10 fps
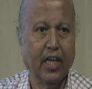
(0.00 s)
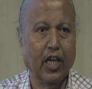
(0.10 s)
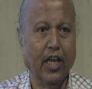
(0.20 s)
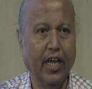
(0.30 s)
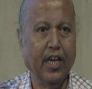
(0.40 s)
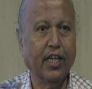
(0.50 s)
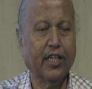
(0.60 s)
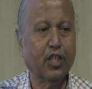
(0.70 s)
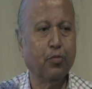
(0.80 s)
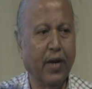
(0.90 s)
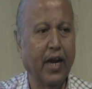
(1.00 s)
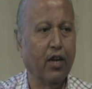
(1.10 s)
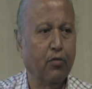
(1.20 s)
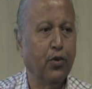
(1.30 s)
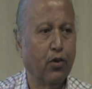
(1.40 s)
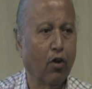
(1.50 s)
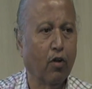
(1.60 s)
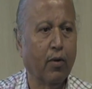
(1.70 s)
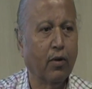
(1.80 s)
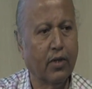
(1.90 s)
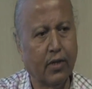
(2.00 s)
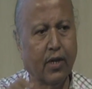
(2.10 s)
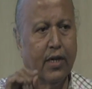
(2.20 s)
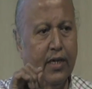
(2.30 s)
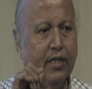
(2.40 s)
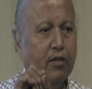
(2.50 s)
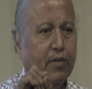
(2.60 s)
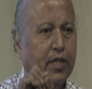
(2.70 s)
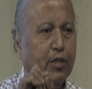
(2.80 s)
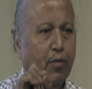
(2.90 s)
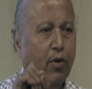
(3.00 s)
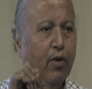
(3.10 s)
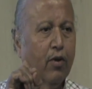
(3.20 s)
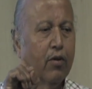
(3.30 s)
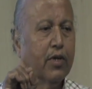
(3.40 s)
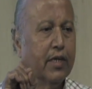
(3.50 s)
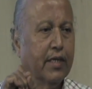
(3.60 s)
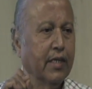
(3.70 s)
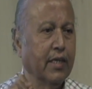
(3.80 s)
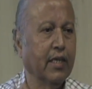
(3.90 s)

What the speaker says: Any such brand if you talk about, it contains a very small quantity